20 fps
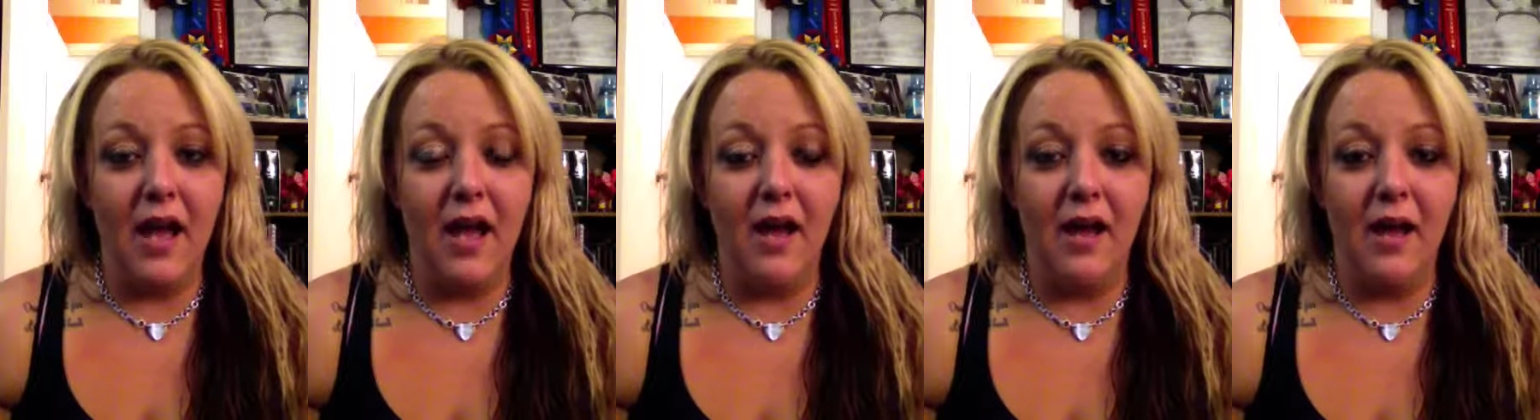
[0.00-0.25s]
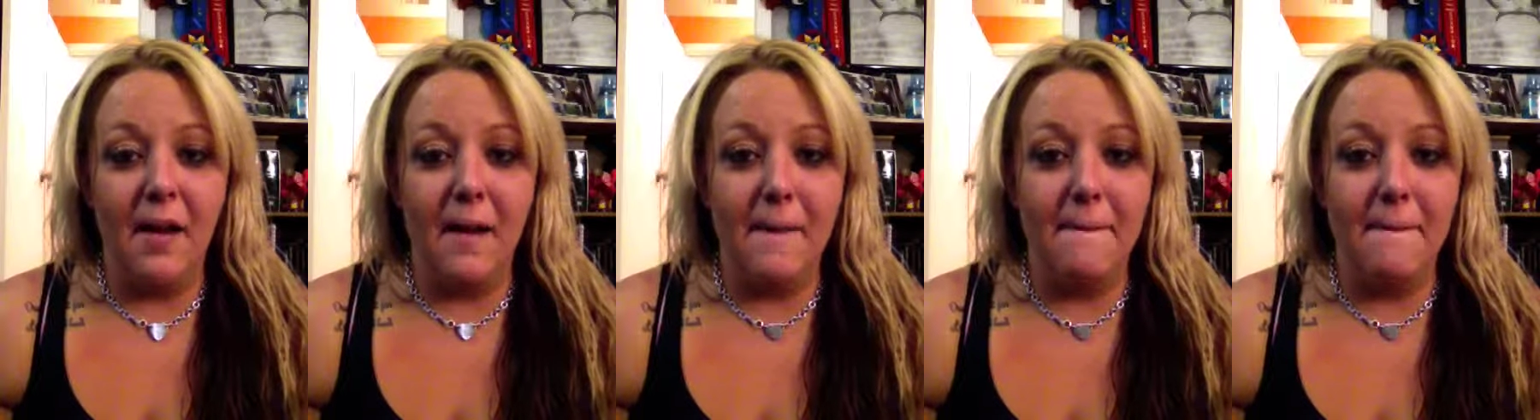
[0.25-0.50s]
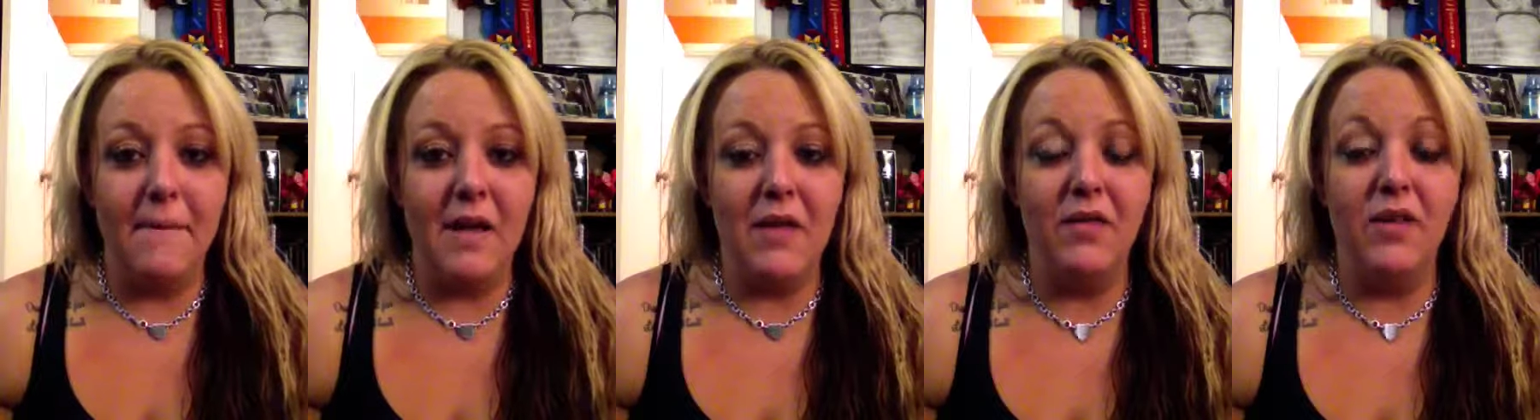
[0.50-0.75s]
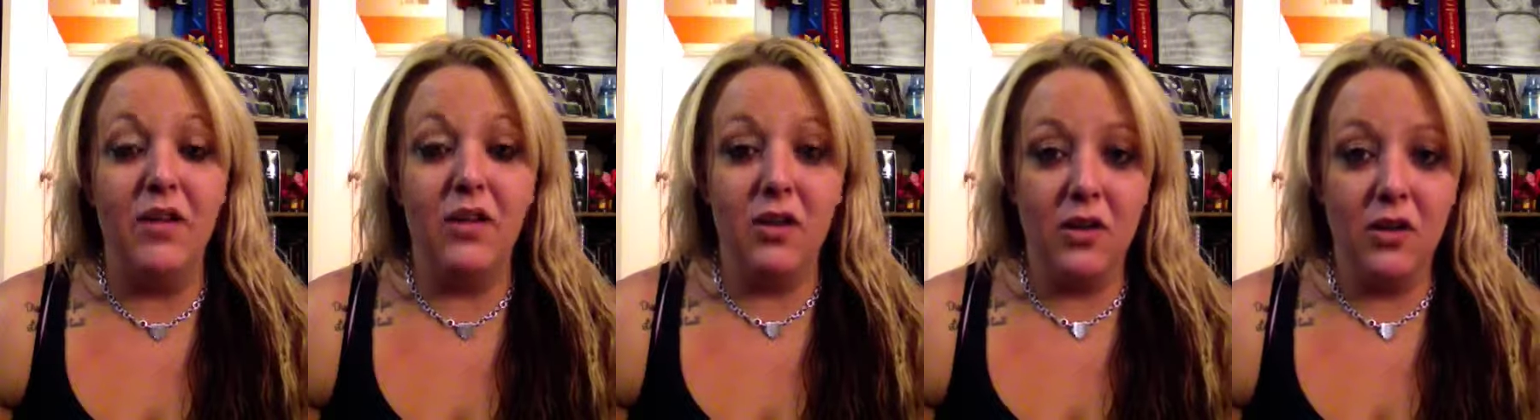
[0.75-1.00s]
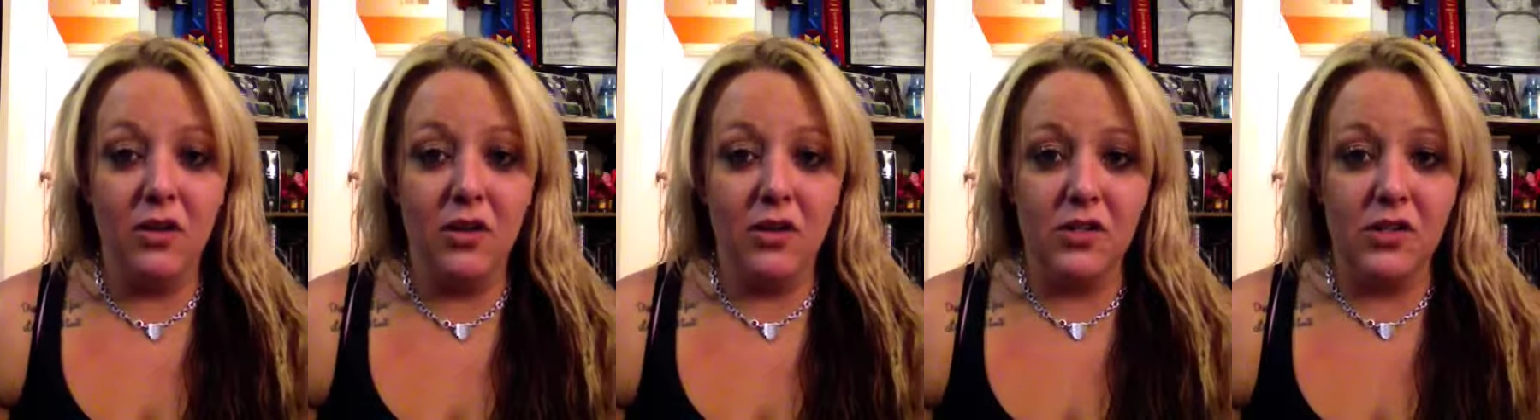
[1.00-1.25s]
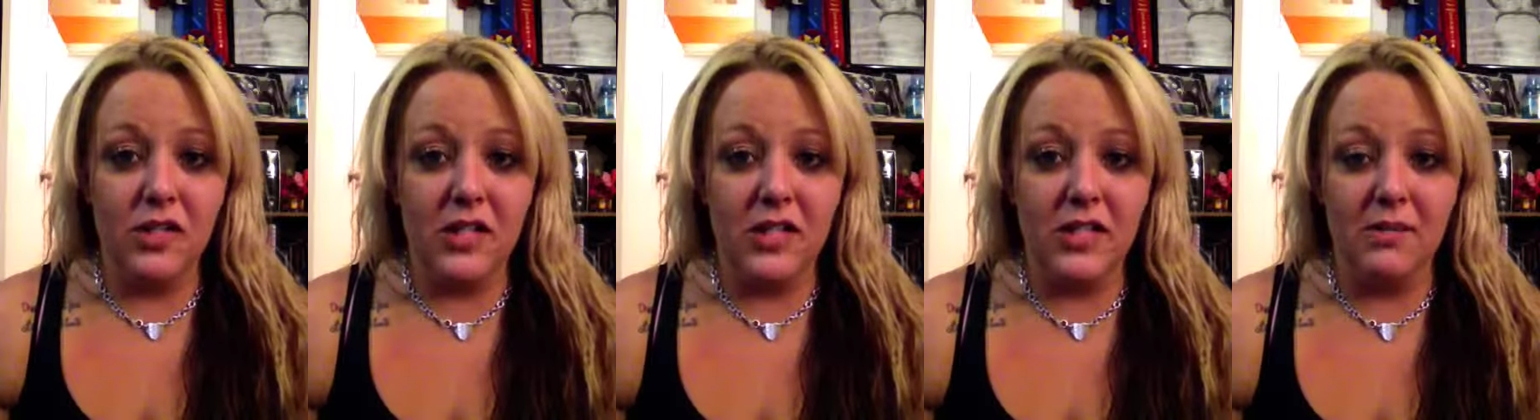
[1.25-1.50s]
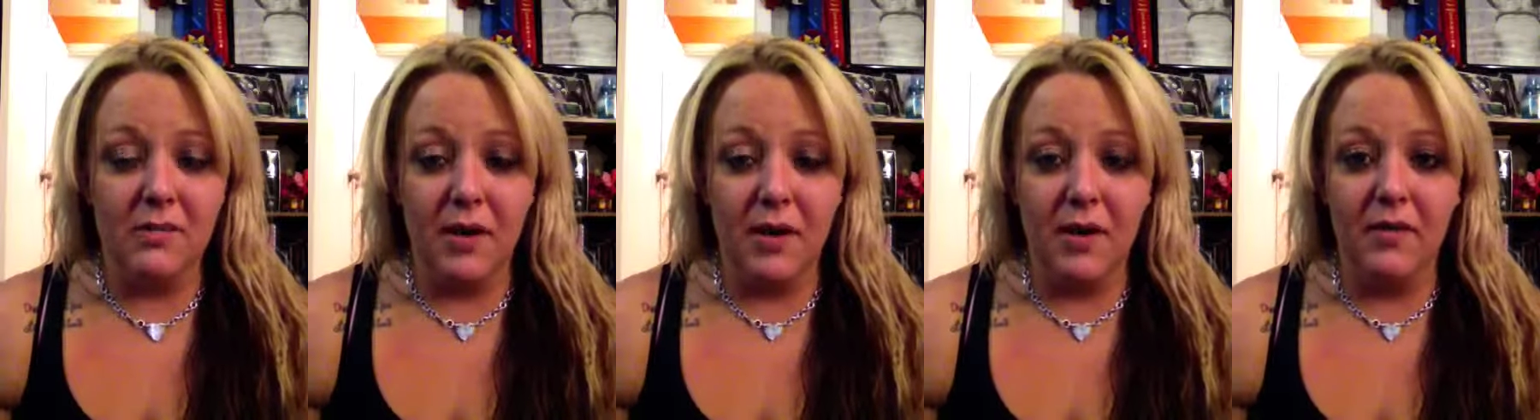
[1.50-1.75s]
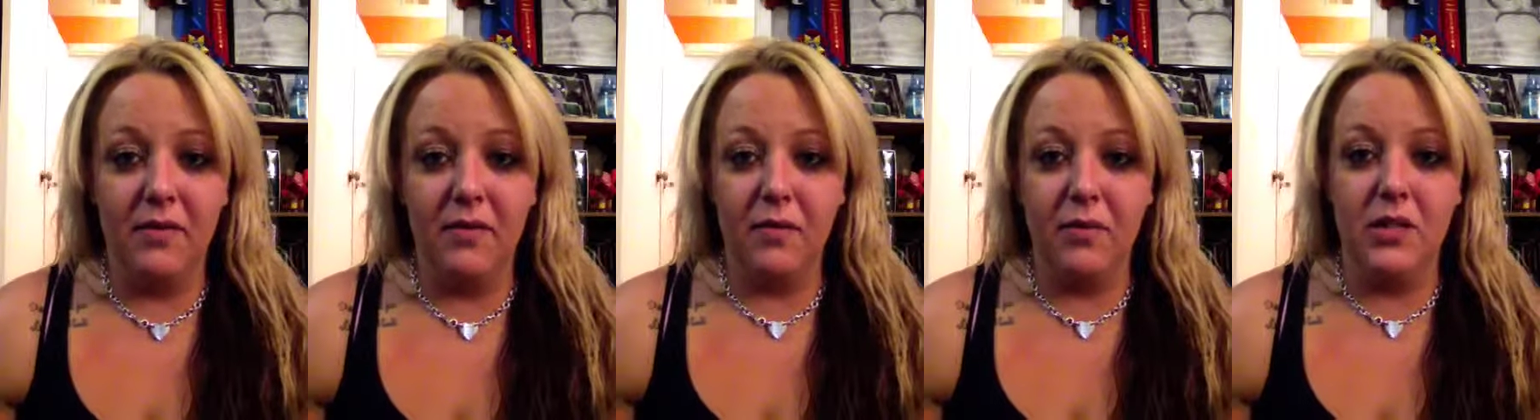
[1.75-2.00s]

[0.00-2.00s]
the kudos this month,